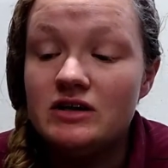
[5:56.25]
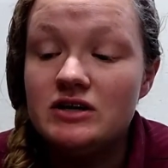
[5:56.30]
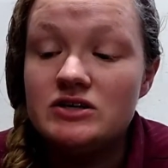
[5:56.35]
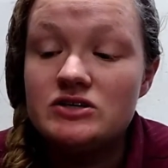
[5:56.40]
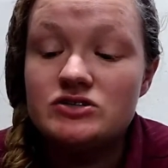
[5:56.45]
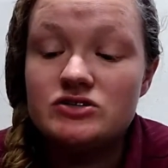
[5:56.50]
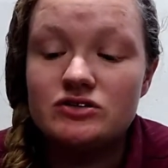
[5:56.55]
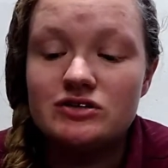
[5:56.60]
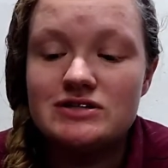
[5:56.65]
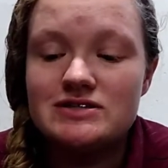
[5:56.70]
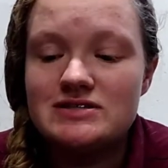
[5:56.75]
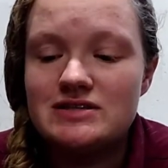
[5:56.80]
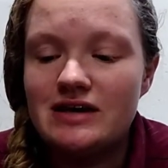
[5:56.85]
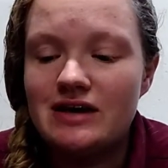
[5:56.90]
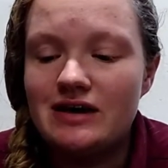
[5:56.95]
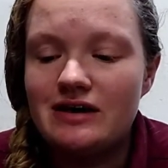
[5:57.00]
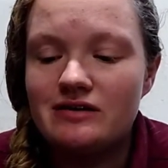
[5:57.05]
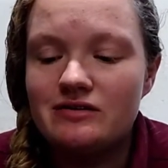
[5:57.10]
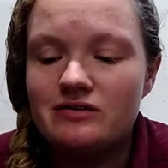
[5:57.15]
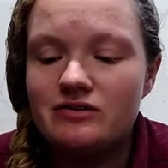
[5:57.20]
so let's
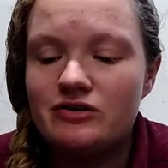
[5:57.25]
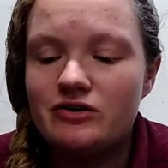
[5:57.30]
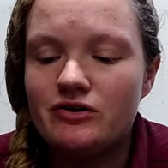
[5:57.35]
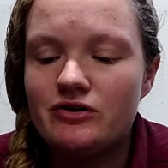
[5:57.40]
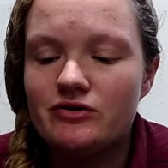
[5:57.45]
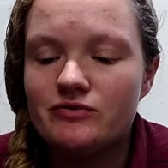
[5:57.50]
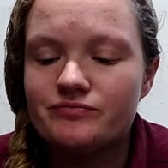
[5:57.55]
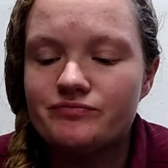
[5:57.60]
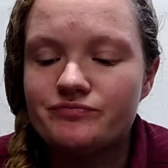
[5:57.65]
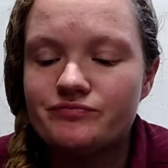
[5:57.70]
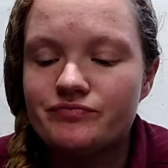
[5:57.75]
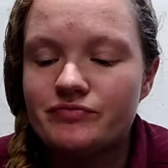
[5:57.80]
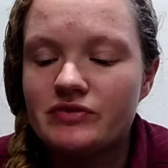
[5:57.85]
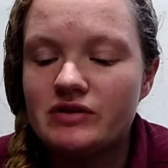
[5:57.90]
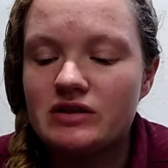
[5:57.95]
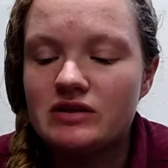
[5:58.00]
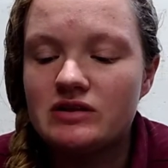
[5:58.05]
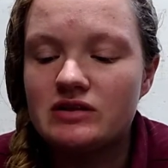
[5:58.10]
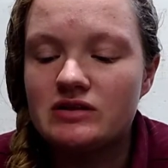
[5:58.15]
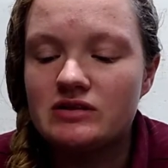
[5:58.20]
say
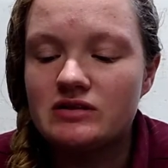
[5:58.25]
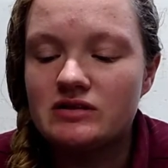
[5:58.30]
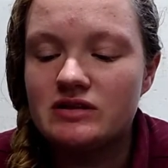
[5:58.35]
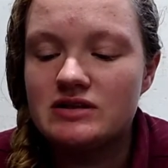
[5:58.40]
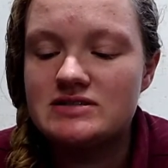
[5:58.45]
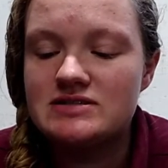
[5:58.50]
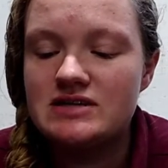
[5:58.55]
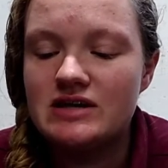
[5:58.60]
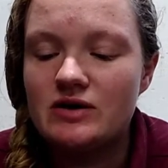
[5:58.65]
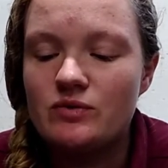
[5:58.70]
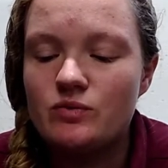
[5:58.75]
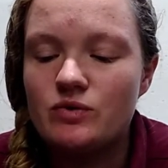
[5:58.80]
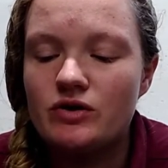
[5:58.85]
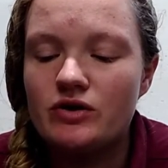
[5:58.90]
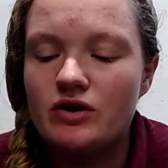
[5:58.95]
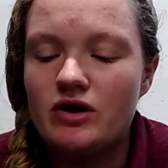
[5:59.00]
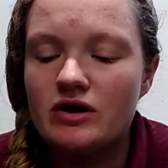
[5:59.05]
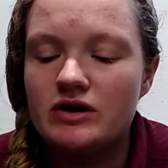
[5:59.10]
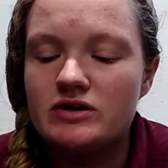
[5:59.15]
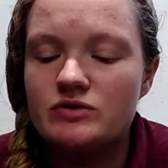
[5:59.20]
one
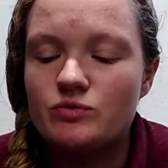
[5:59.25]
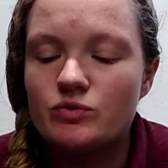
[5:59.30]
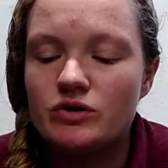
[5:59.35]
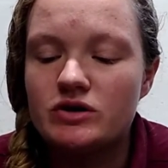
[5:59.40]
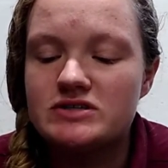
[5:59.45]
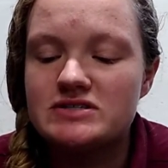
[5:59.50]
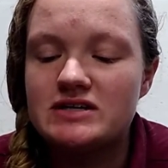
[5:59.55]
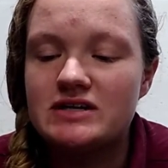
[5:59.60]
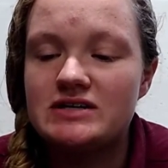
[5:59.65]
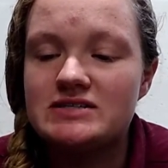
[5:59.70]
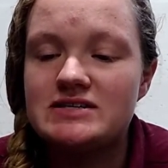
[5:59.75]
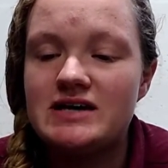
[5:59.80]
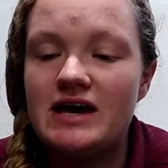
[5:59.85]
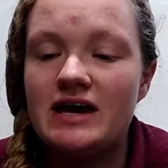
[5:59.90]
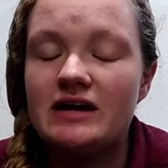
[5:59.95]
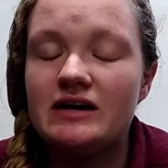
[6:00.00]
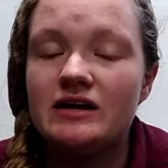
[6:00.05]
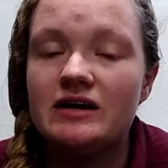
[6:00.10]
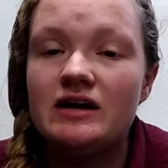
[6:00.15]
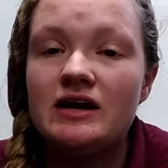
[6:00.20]
dog works at a
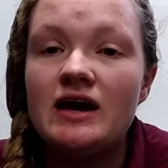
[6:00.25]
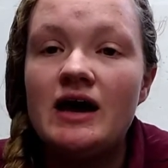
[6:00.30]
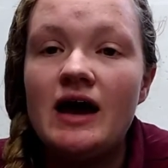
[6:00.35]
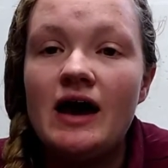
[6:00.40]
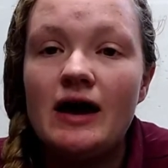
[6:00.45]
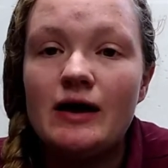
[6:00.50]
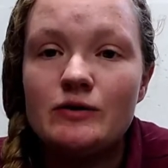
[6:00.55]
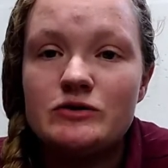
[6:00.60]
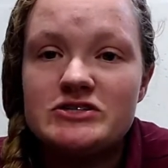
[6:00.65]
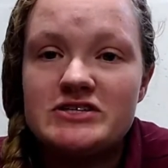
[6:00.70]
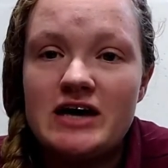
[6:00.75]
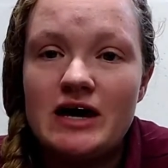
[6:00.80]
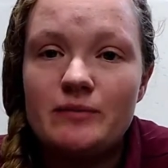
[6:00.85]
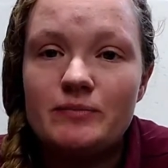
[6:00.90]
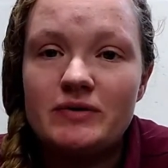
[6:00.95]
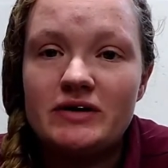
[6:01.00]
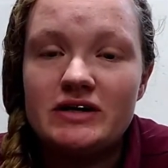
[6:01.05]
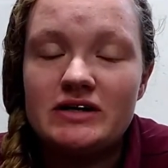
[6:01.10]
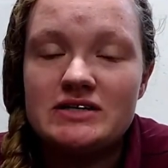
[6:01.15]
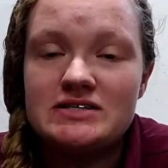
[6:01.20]
10, I would tap it
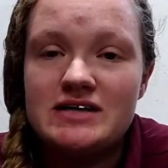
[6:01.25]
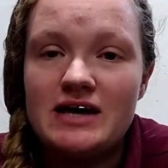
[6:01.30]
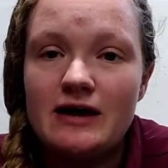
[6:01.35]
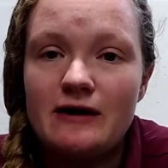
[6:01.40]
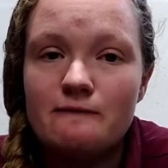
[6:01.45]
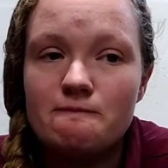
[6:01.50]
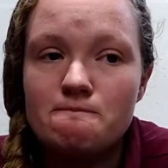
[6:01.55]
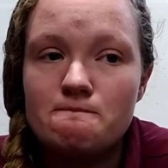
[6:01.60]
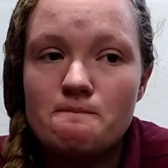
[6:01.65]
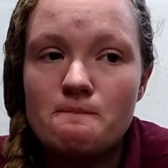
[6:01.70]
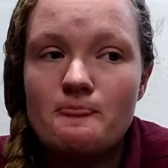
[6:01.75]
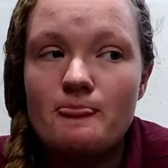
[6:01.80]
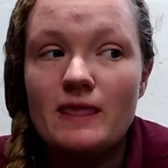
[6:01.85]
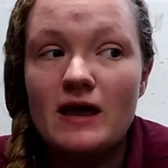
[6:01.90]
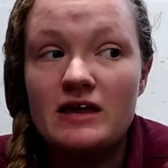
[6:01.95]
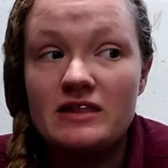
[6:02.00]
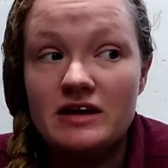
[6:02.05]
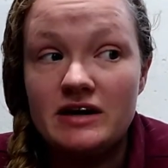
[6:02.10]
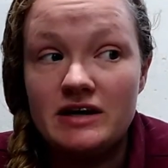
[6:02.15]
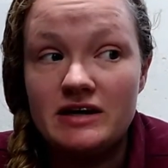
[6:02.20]
at a 10, and
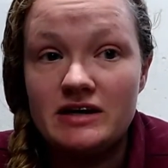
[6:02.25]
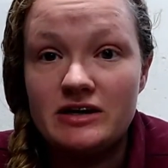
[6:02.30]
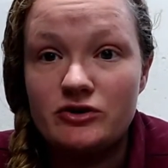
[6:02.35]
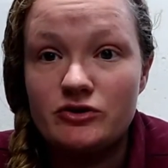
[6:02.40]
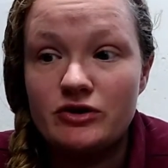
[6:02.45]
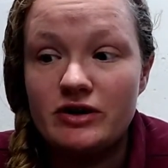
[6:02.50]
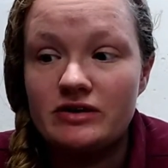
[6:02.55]
then I need to correct